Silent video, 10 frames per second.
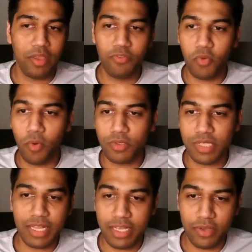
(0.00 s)
if you want to say
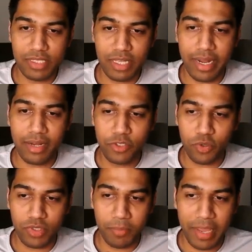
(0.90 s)
that, you can see it shows
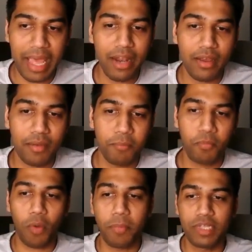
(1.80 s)
up here
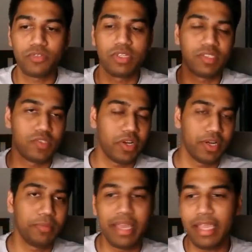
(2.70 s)
properly. So this is generated
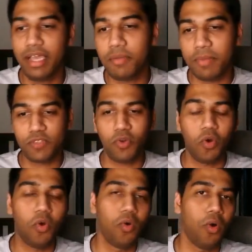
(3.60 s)
by AI. Please
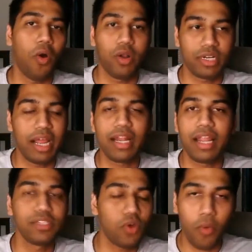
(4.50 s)
follow our
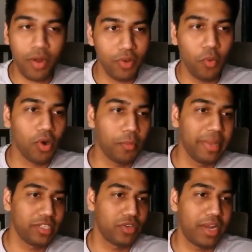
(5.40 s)
guidelines, or whatever you want to
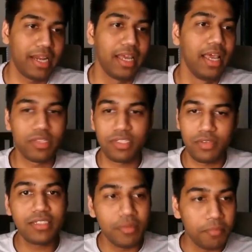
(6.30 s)
mention, right? This is a
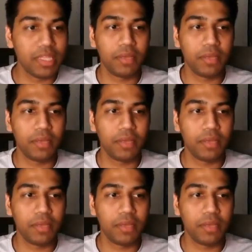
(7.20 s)
simple thing,